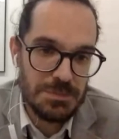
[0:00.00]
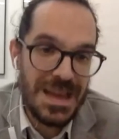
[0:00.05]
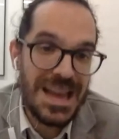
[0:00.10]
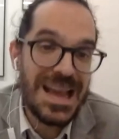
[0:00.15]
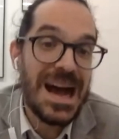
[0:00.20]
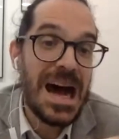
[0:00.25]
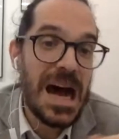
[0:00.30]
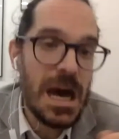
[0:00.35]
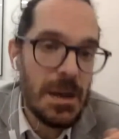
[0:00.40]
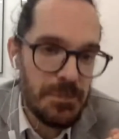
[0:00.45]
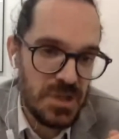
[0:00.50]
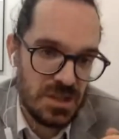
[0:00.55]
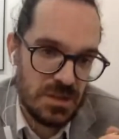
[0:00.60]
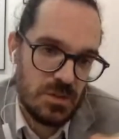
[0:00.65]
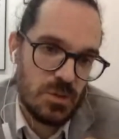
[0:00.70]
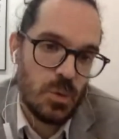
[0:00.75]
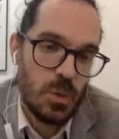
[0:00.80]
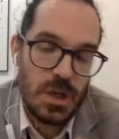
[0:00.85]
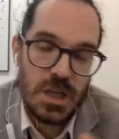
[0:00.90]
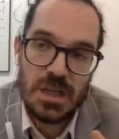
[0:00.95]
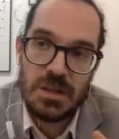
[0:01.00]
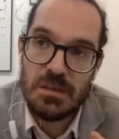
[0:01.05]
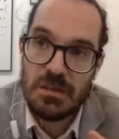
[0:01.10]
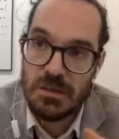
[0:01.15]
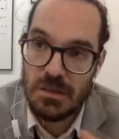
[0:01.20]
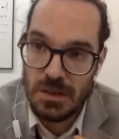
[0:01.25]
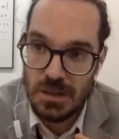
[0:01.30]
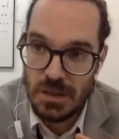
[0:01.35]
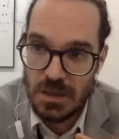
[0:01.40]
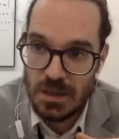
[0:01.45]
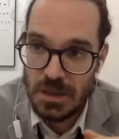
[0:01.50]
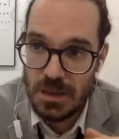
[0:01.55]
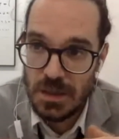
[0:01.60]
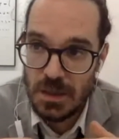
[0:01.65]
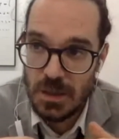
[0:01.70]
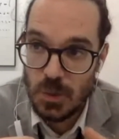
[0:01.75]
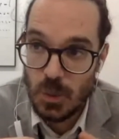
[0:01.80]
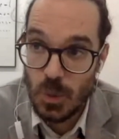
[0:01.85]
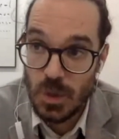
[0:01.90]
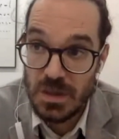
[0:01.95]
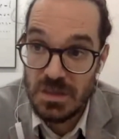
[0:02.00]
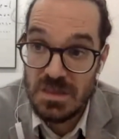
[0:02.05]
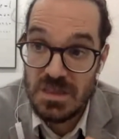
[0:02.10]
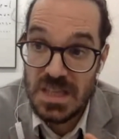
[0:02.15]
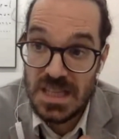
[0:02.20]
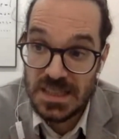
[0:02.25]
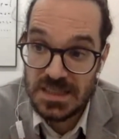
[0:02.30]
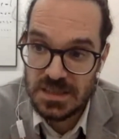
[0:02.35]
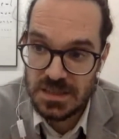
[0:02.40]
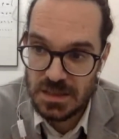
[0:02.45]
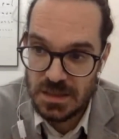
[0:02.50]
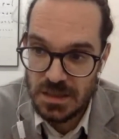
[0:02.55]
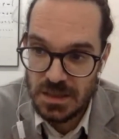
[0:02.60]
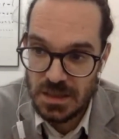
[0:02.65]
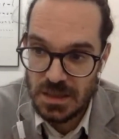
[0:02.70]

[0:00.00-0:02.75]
may happen with this